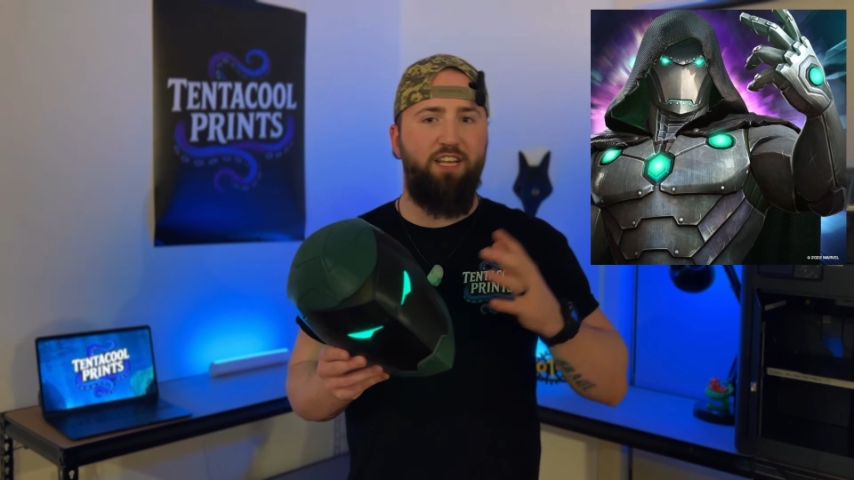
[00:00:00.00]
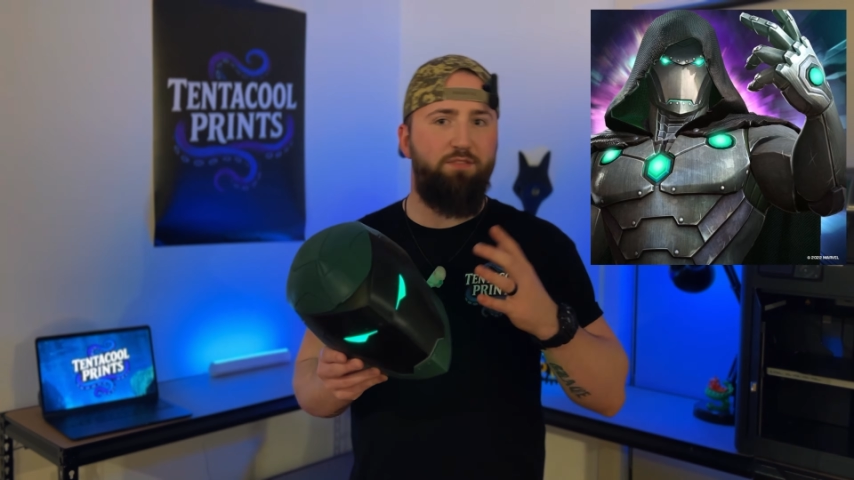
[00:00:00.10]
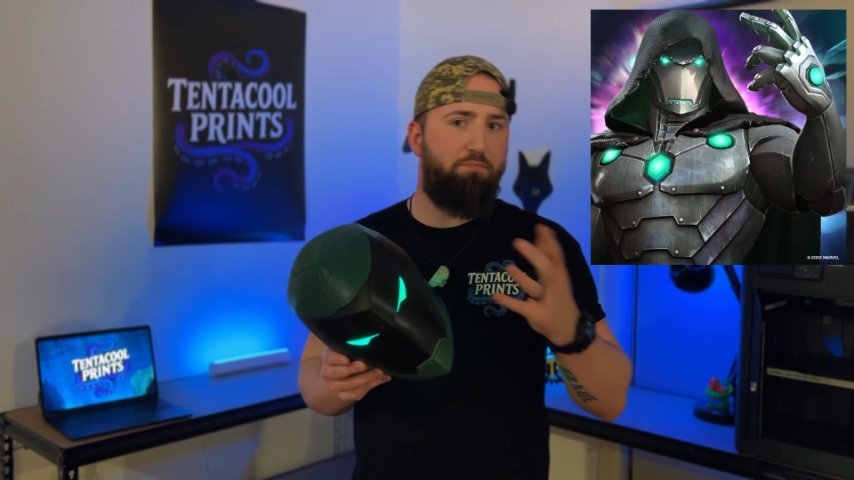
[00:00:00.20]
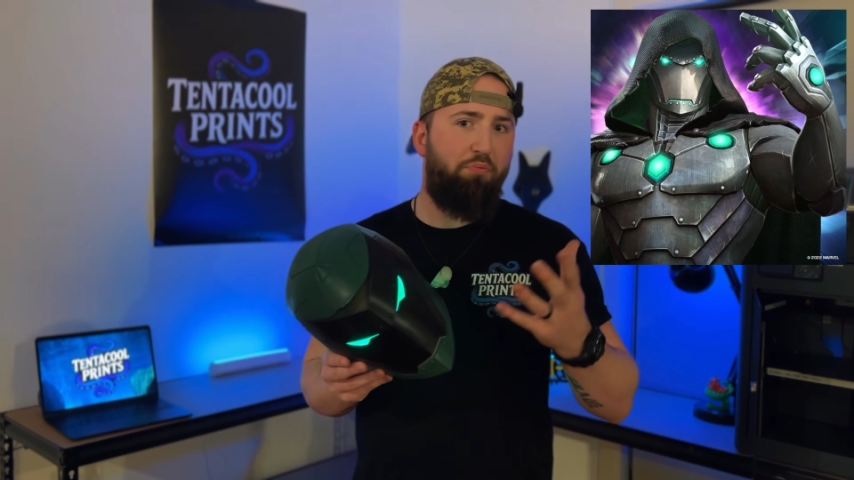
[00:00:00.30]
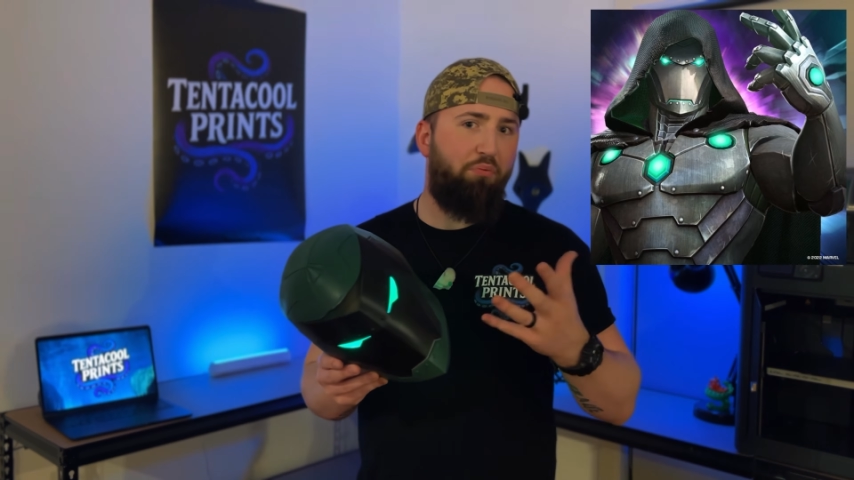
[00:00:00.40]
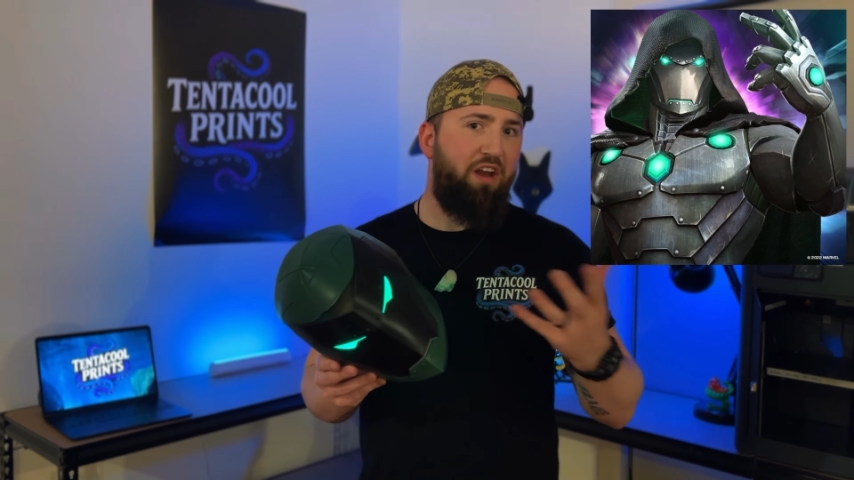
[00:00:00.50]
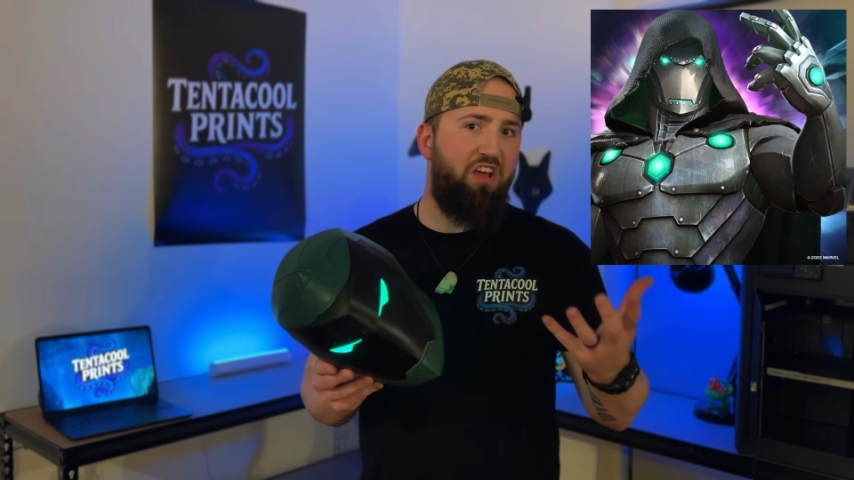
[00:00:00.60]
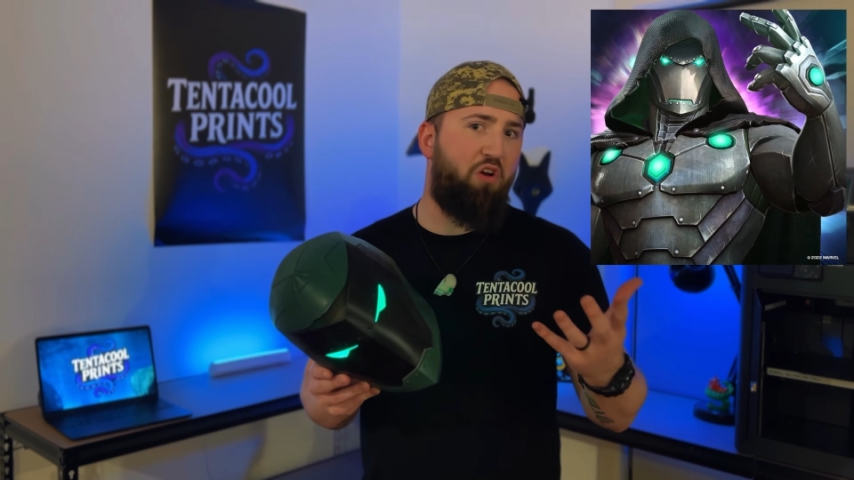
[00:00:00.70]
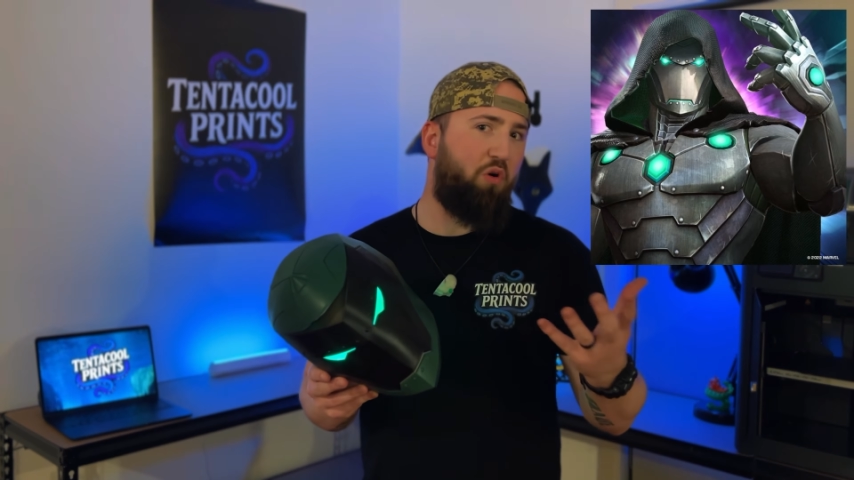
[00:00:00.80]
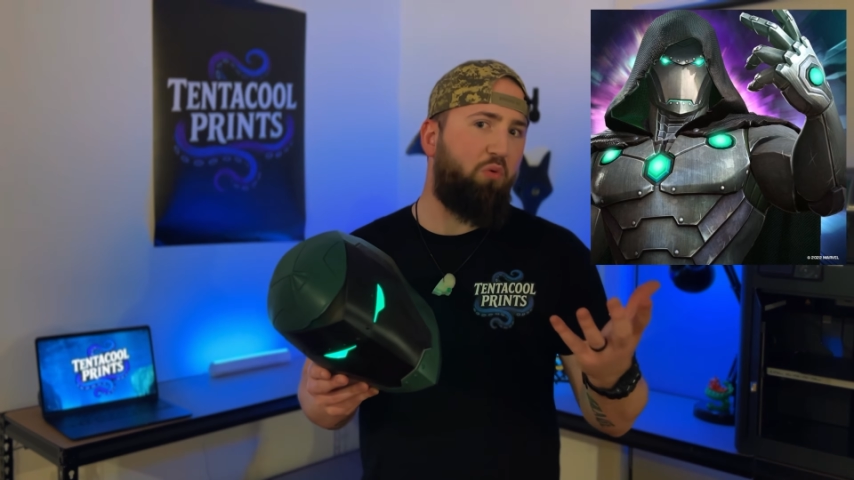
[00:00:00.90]
It's pretty
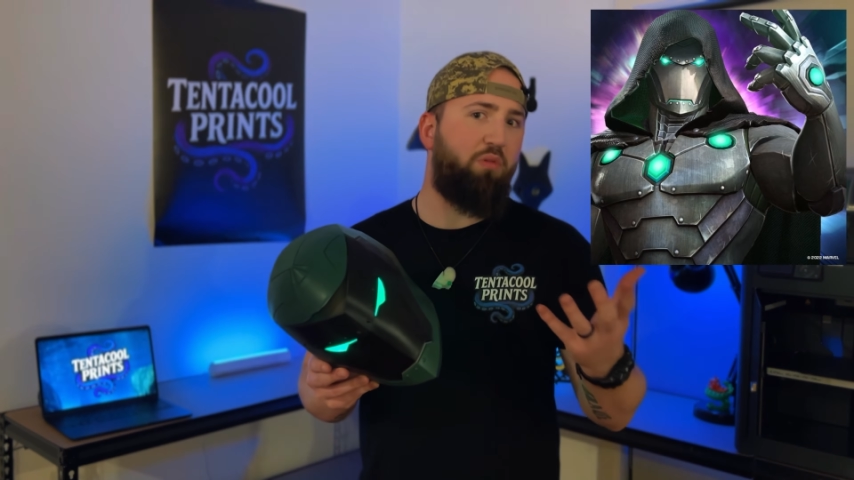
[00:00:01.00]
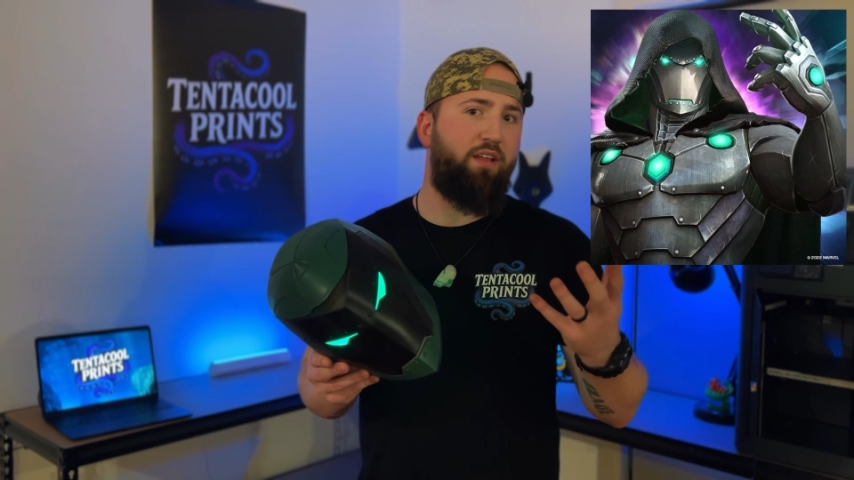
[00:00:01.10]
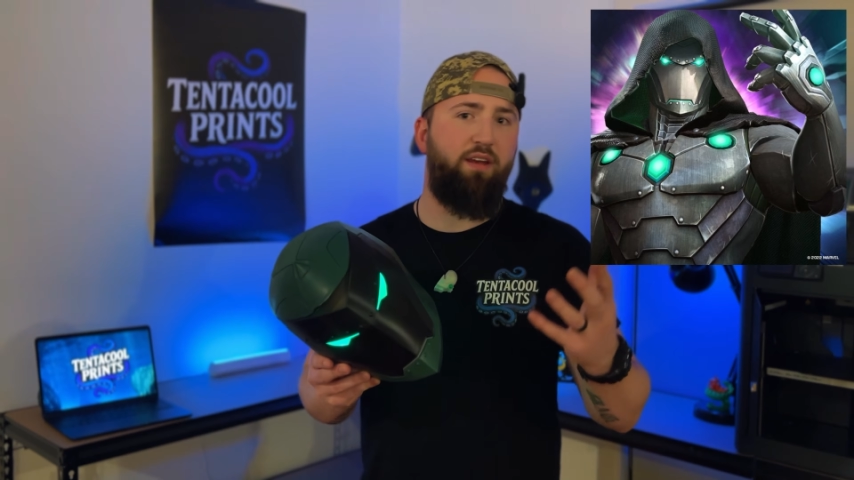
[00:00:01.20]
cool,